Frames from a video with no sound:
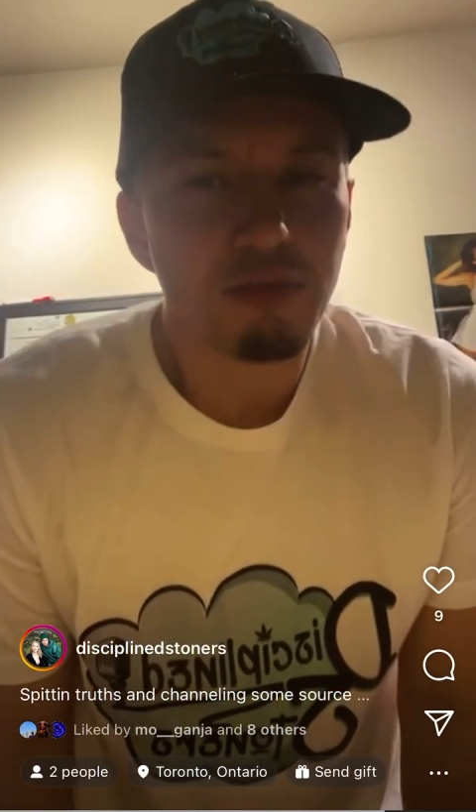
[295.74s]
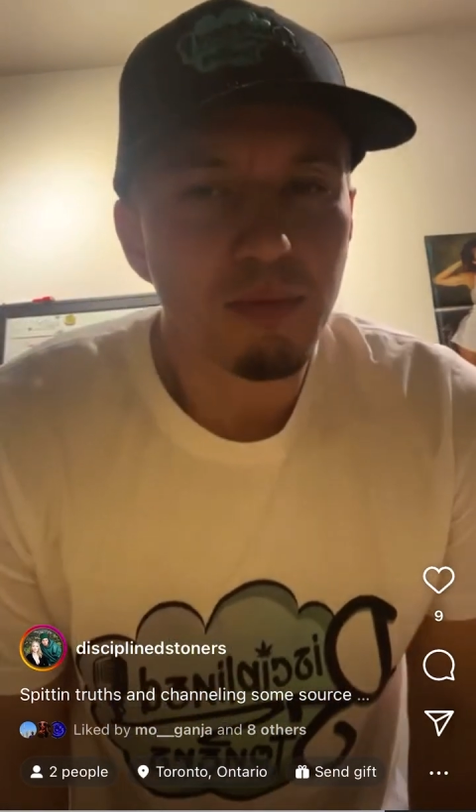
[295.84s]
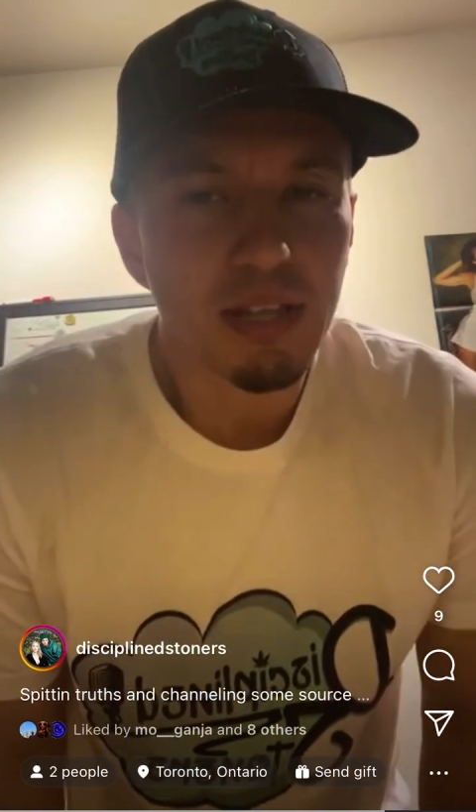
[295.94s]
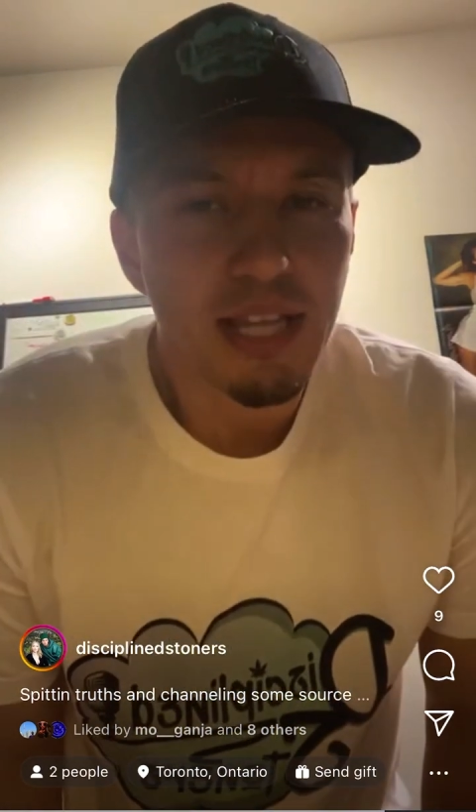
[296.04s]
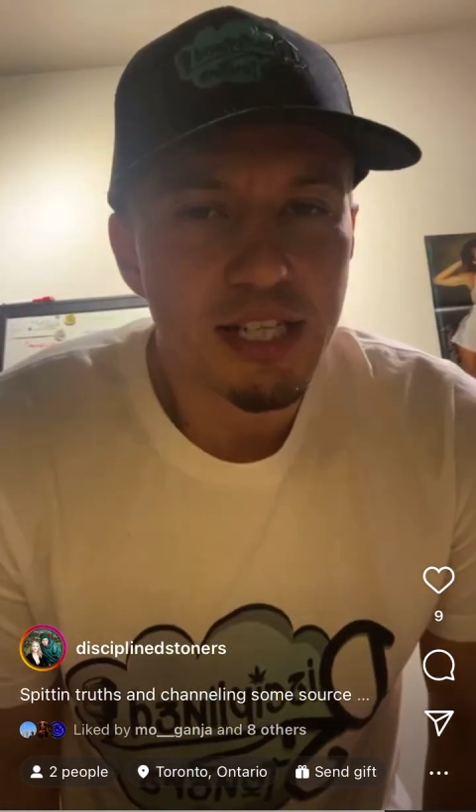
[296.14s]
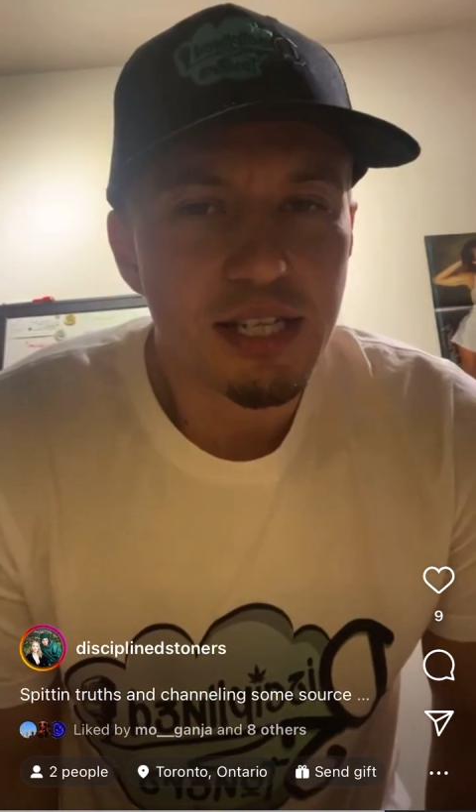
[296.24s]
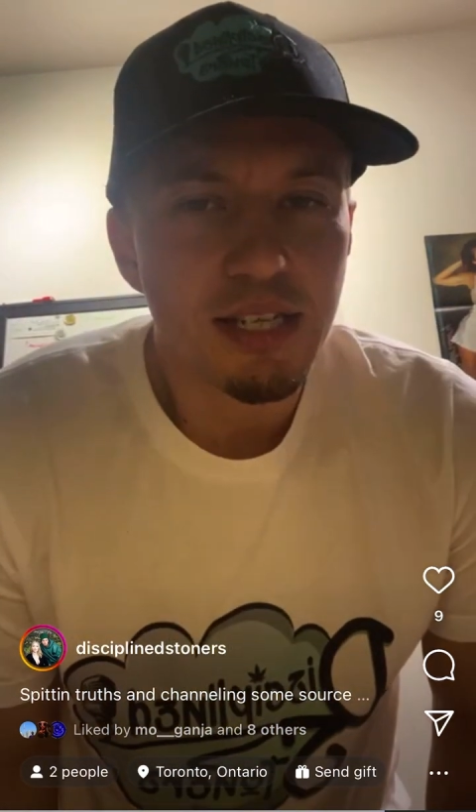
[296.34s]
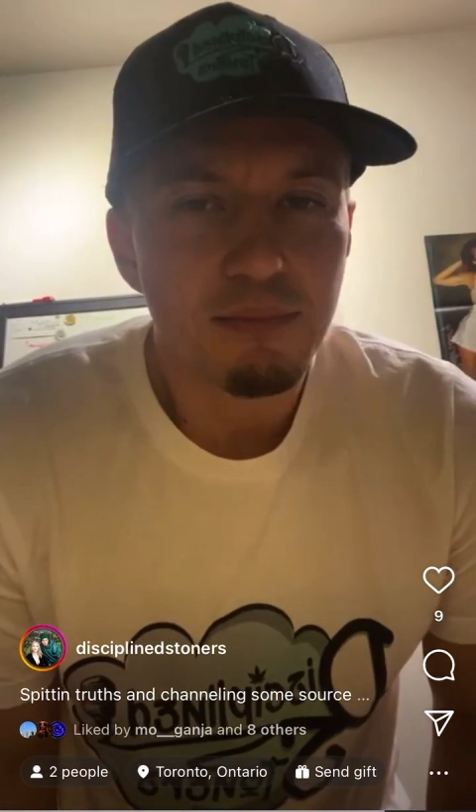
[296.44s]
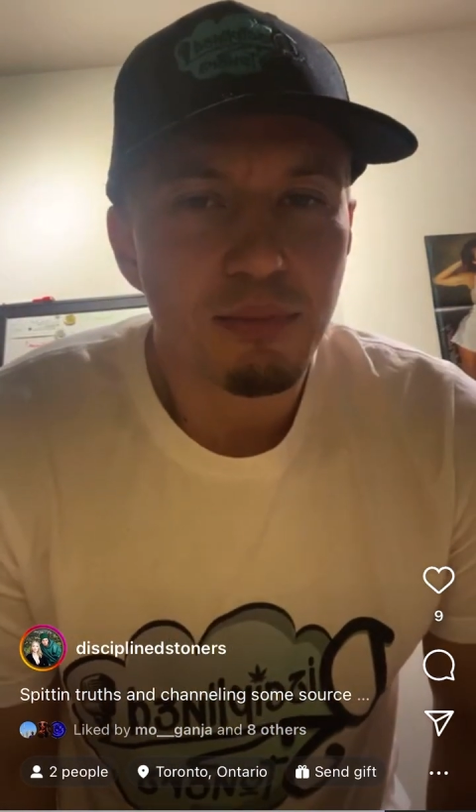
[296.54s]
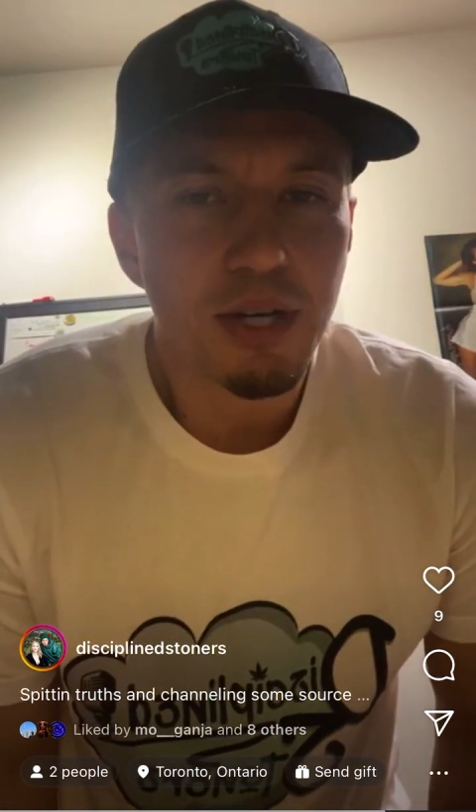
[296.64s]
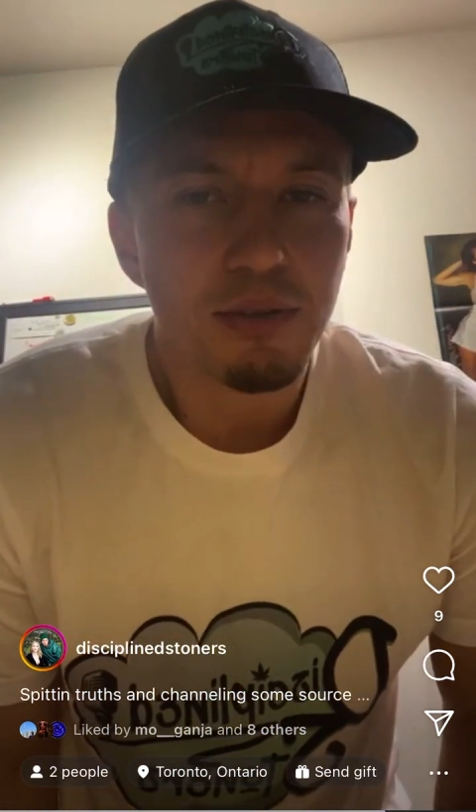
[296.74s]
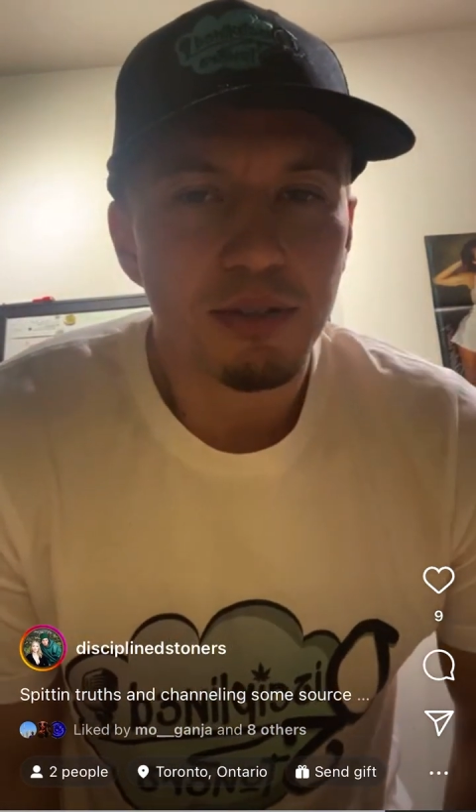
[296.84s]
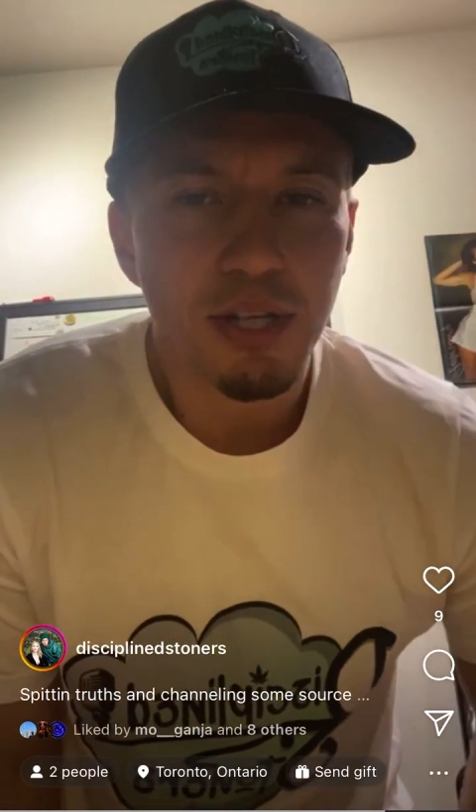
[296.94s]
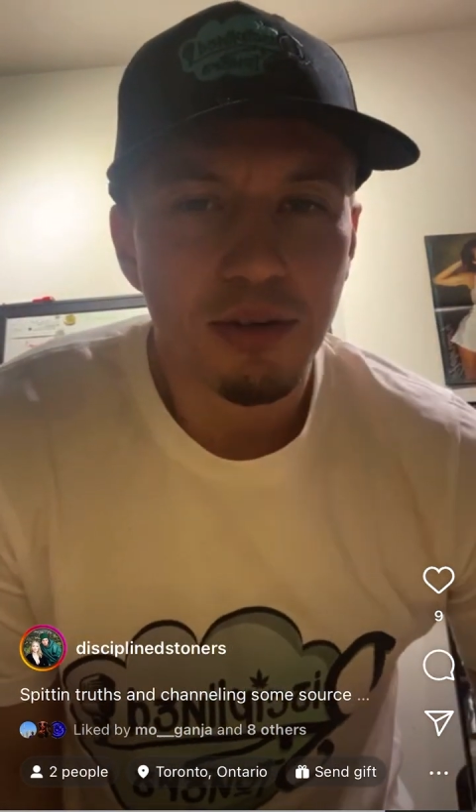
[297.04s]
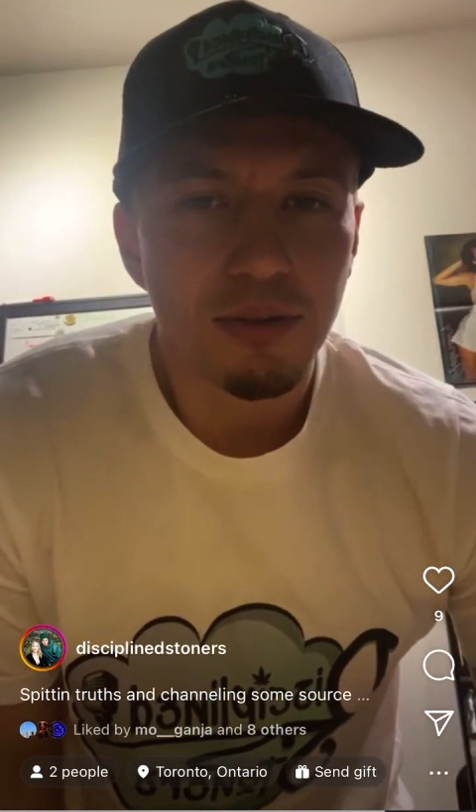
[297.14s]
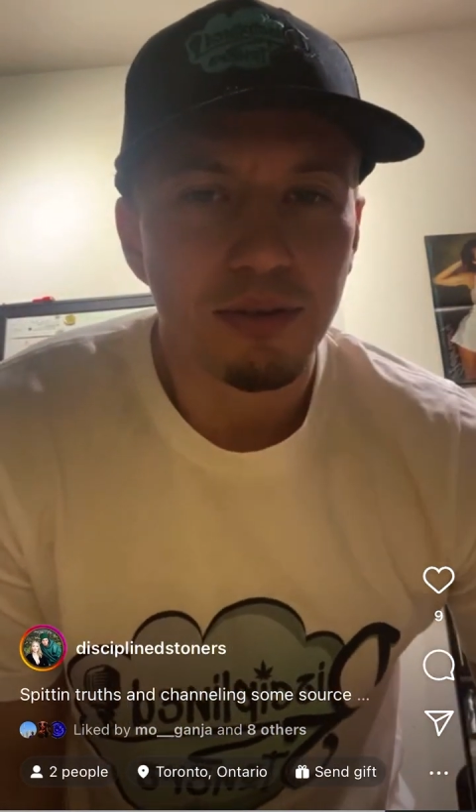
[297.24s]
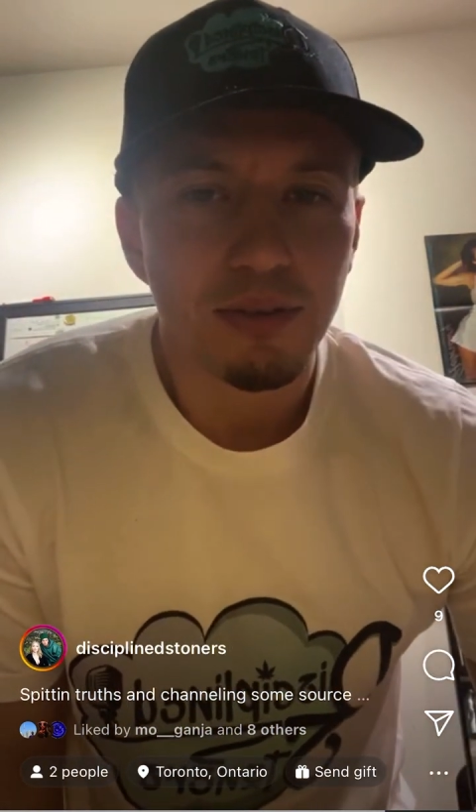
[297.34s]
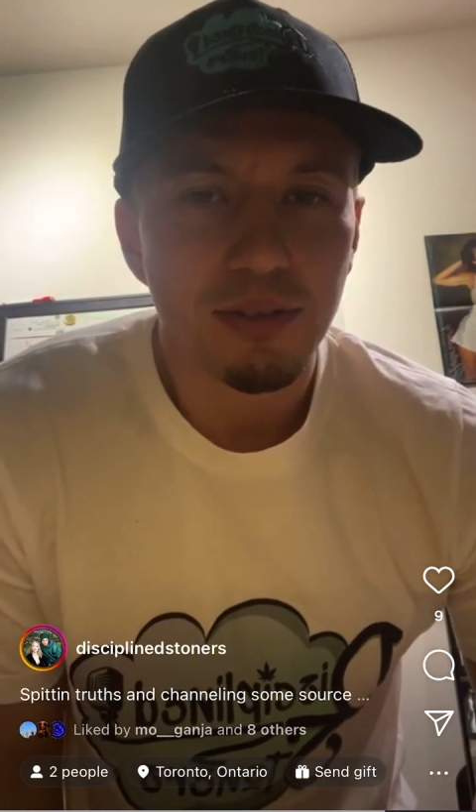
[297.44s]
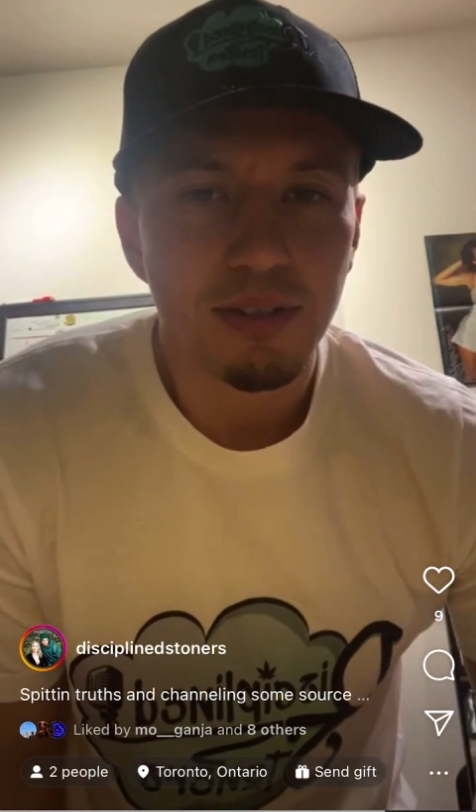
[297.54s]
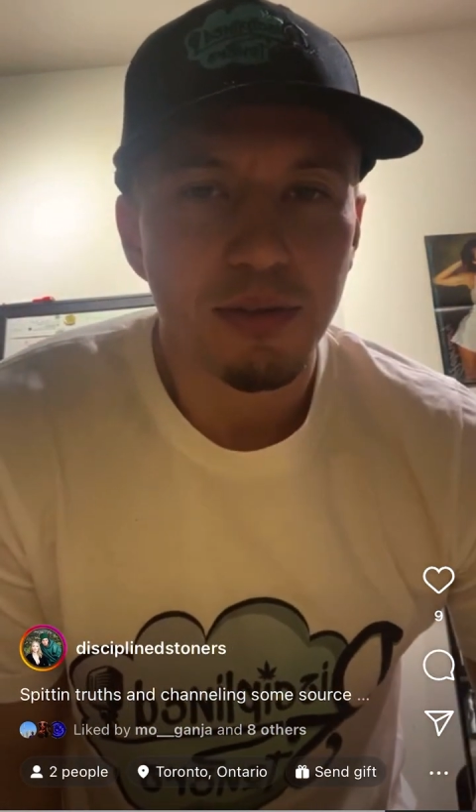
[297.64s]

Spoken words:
answer from religion, bro? No.